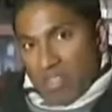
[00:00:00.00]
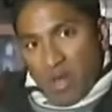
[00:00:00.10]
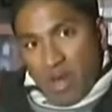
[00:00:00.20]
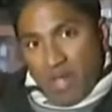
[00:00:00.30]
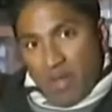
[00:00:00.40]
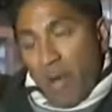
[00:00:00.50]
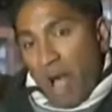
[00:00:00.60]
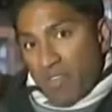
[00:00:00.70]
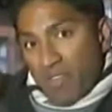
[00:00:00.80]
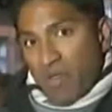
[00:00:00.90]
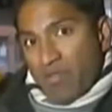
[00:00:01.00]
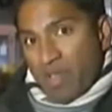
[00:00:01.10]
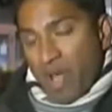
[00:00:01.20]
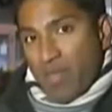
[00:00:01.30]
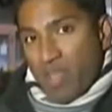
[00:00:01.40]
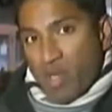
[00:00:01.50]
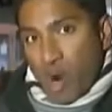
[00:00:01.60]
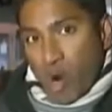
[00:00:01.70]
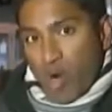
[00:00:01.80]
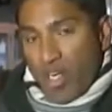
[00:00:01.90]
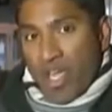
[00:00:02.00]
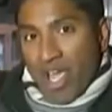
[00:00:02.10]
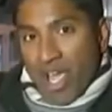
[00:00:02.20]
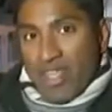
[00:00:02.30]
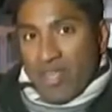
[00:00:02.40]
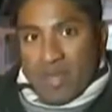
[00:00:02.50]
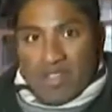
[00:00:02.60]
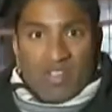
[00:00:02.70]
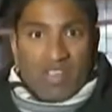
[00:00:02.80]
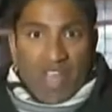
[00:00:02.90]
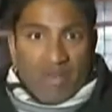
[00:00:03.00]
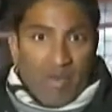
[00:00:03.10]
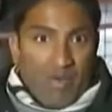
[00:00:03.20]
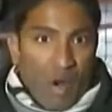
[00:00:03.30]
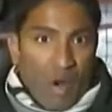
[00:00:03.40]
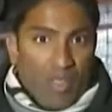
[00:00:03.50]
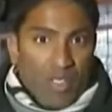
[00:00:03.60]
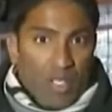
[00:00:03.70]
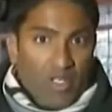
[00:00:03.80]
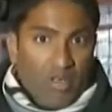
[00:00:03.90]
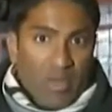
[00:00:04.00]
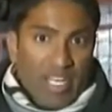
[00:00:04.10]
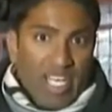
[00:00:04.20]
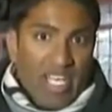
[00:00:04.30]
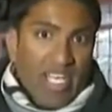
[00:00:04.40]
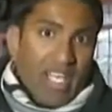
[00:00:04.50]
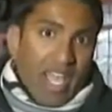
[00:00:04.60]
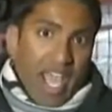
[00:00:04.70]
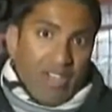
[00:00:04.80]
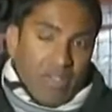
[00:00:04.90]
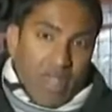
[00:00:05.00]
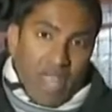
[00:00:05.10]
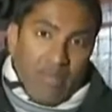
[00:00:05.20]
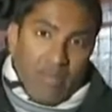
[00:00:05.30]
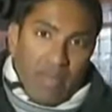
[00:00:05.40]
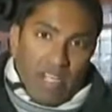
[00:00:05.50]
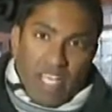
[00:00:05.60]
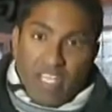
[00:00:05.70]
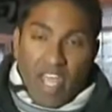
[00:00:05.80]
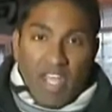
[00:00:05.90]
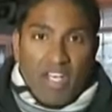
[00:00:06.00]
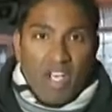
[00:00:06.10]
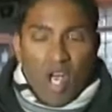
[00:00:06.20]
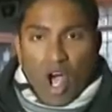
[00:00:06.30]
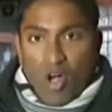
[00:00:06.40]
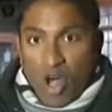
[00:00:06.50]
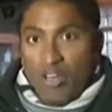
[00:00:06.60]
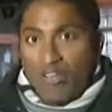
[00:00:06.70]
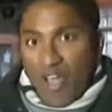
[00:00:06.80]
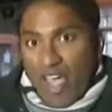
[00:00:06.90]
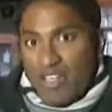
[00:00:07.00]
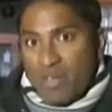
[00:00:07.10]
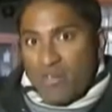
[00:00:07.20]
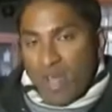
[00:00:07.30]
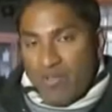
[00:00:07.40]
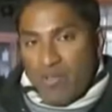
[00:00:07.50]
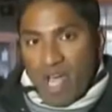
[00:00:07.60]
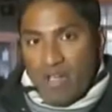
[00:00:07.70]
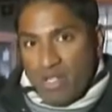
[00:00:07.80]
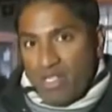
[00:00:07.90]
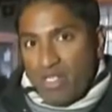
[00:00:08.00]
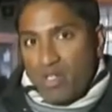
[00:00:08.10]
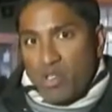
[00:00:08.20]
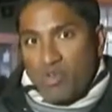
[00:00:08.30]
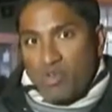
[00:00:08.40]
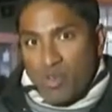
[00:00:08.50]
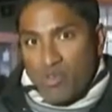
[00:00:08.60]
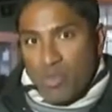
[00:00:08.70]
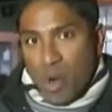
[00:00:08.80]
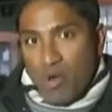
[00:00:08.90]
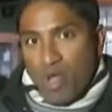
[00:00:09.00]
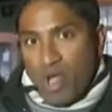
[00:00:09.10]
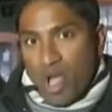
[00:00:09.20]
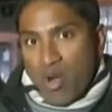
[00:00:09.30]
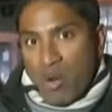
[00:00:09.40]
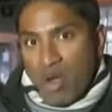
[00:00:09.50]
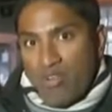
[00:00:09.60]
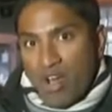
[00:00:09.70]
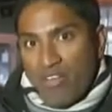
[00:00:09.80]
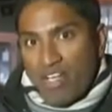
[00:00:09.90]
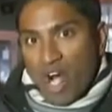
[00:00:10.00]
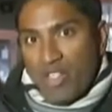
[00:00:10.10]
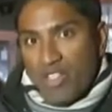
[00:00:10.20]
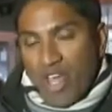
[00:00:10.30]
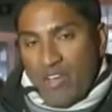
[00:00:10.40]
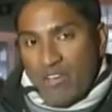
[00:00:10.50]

basically created a path for him to come in the door. And in the midst of that were, of course, the news media, entertainment media, and then a lot of fans who've come down since this news first broke around 5 o'clock this